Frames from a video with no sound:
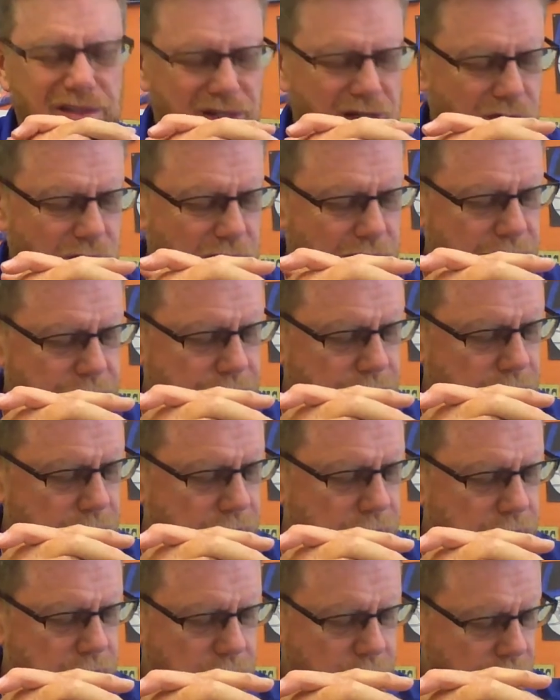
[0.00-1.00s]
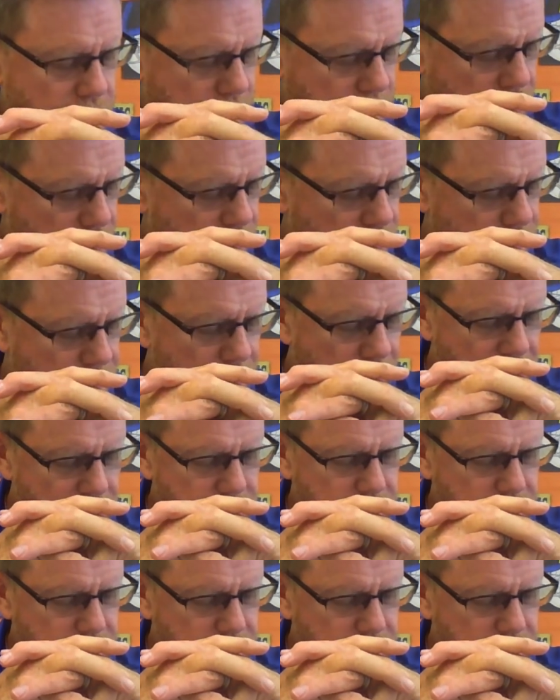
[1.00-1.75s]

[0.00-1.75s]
Okay, on the bottom